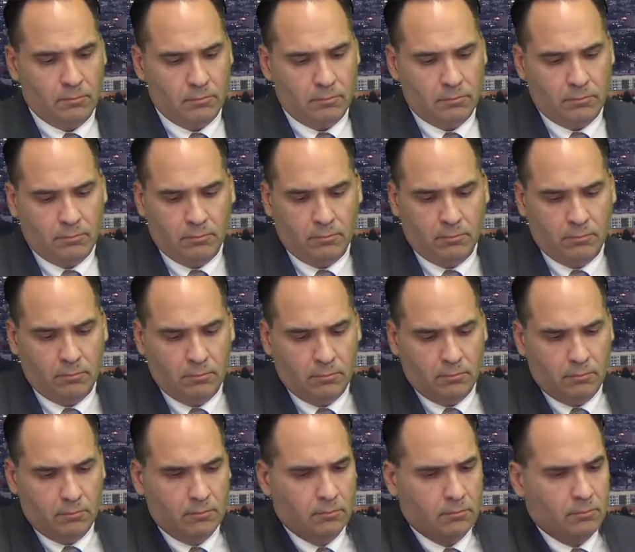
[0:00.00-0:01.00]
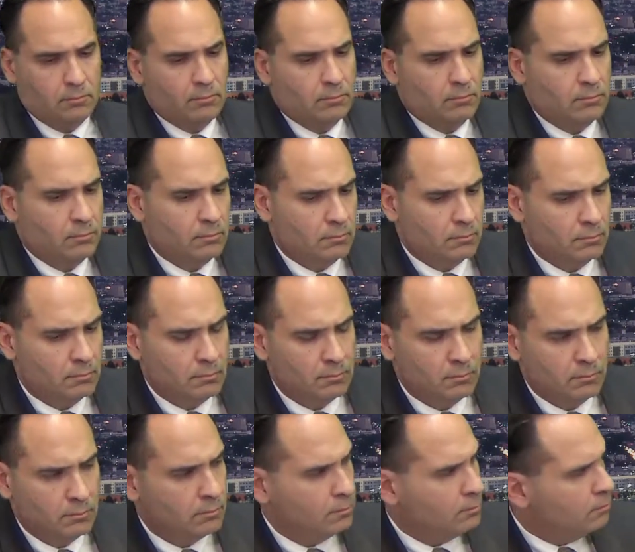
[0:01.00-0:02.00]

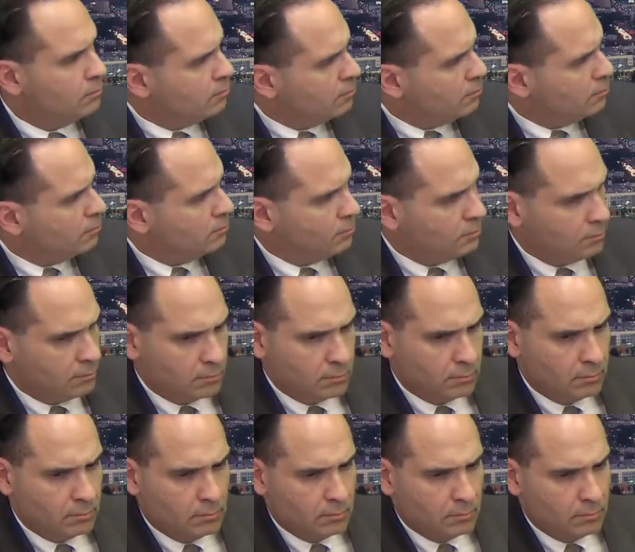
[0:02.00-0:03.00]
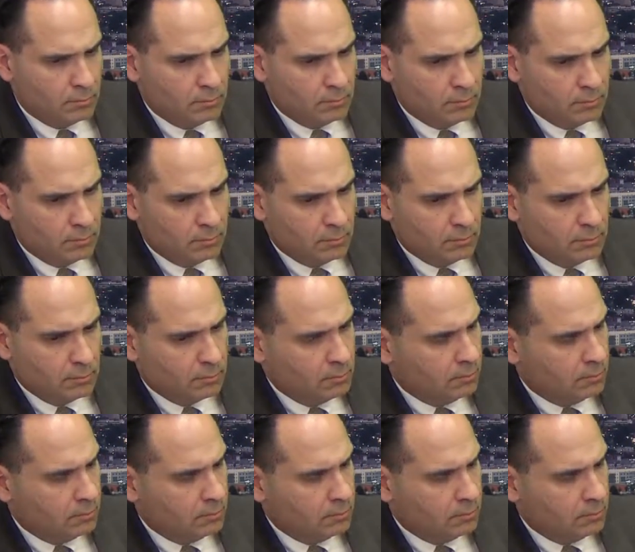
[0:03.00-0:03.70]
(not speaking)